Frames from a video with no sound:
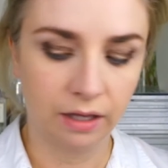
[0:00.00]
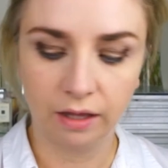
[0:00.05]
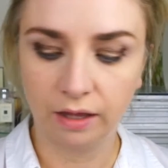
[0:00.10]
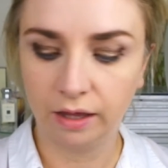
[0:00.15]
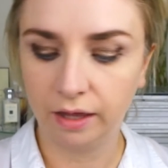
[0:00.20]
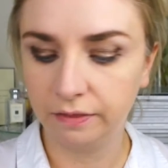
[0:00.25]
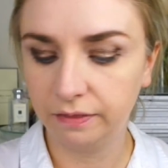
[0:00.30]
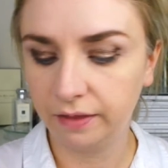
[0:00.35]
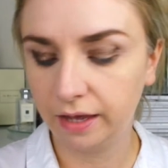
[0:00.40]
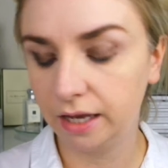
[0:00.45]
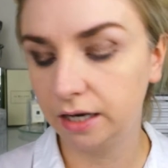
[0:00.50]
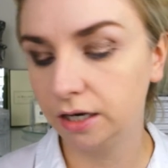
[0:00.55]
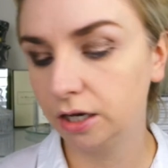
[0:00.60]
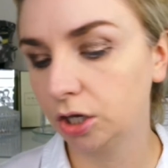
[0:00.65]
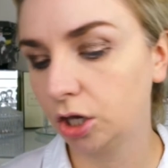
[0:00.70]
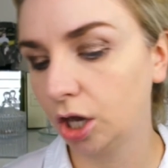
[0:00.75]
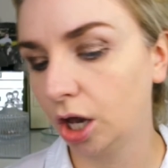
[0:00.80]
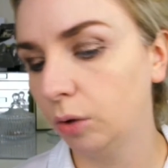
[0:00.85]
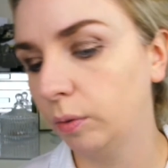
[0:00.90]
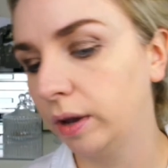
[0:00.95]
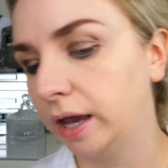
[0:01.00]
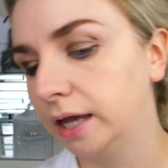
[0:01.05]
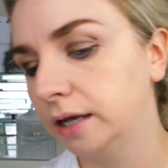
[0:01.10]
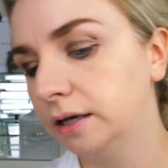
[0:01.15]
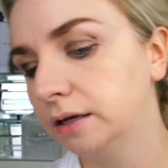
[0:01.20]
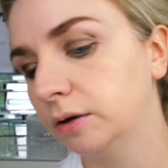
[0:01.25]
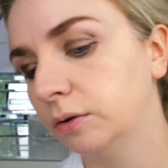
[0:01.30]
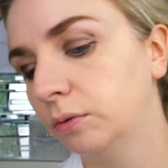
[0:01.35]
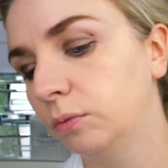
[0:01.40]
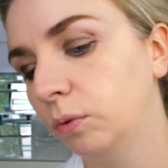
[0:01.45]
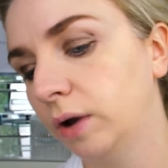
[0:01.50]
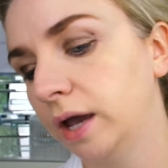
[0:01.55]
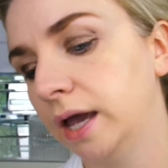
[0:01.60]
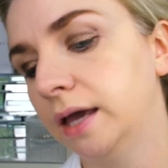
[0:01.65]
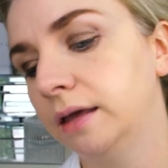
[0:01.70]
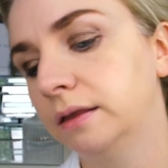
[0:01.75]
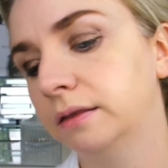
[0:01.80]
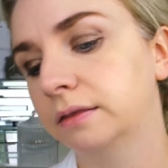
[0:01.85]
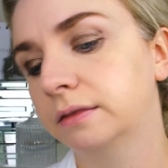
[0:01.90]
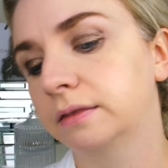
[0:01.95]
And then go in
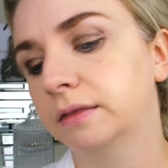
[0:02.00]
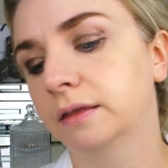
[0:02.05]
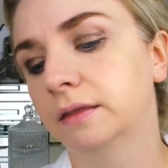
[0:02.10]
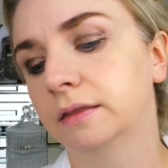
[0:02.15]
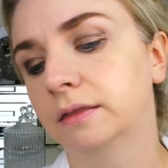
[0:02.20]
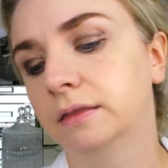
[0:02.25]
with